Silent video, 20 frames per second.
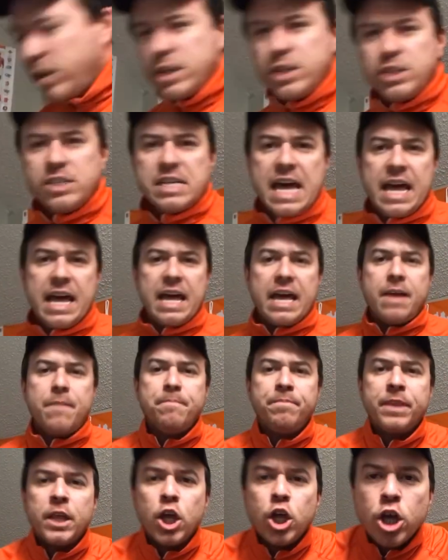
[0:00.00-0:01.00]
You're not
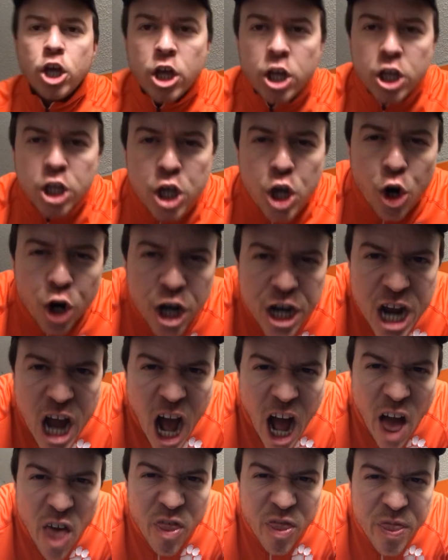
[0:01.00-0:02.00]
that
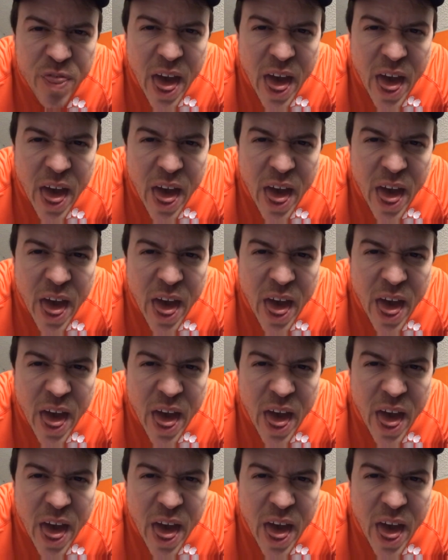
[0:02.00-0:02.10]
good.